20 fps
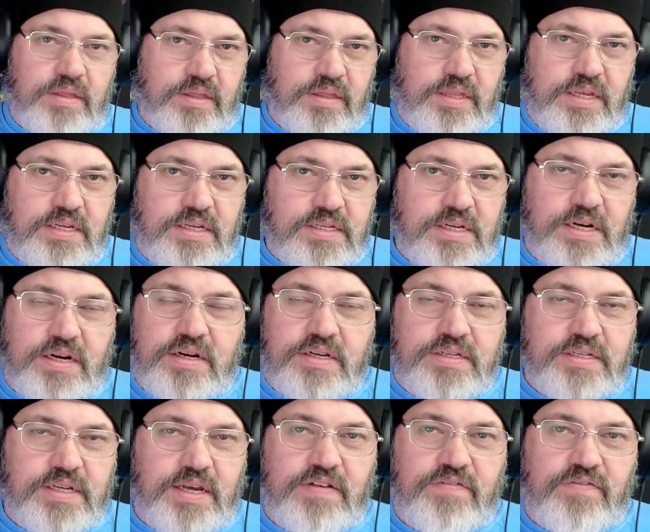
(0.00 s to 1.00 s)
these areas
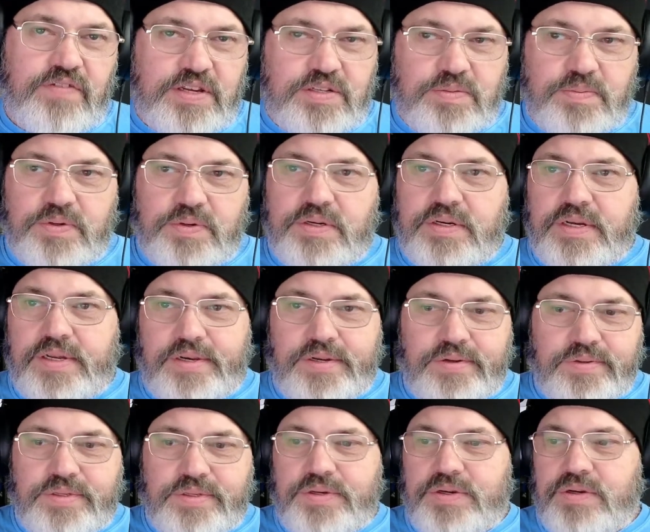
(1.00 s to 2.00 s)
like Facebook and
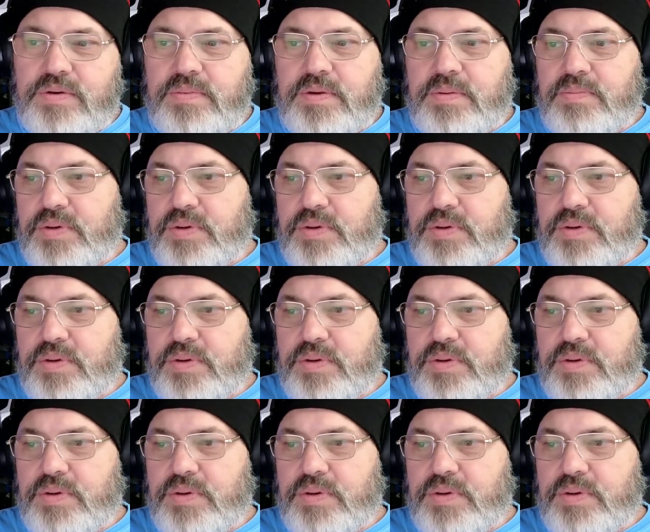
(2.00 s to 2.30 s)
YouTube and